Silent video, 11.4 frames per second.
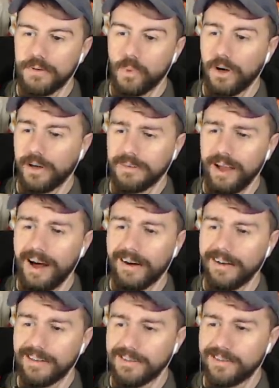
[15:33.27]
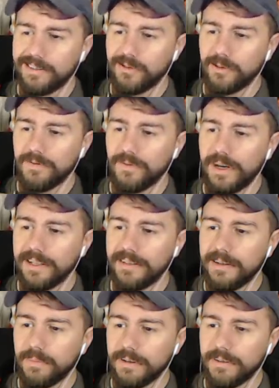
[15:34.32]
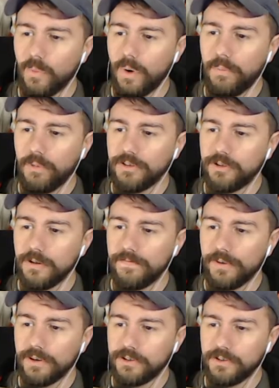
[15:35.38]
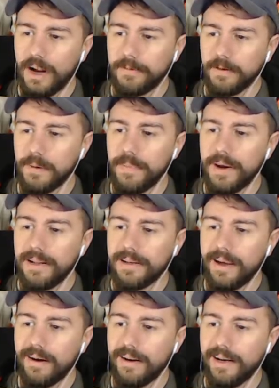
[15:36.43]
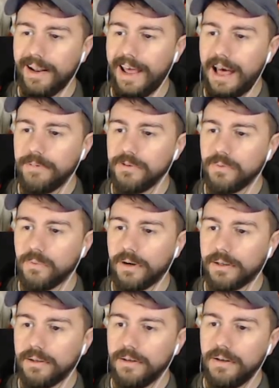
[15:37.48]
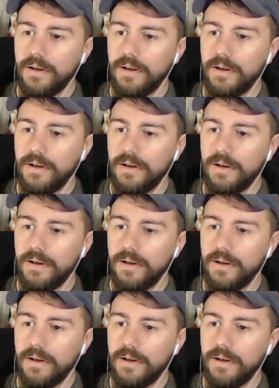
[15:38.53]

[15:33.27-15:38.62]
It worked out. This is sort of what I did when 1.2 first dropped on my main account, and it happened to work